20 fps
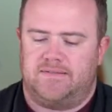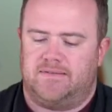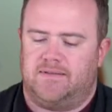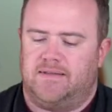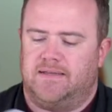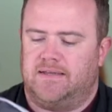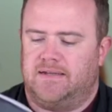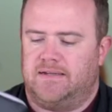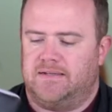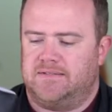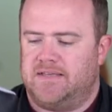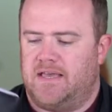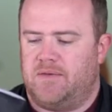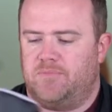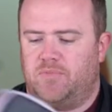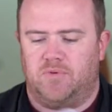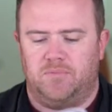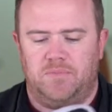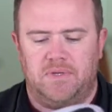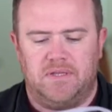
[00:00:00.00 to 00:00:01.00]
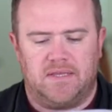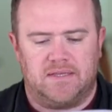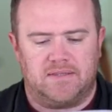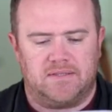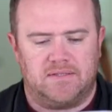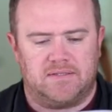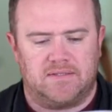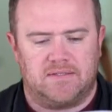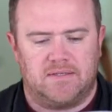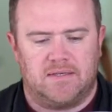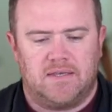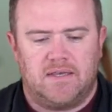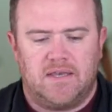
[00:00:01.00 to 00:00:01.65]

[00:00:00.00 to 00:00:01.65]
So like an example would be like this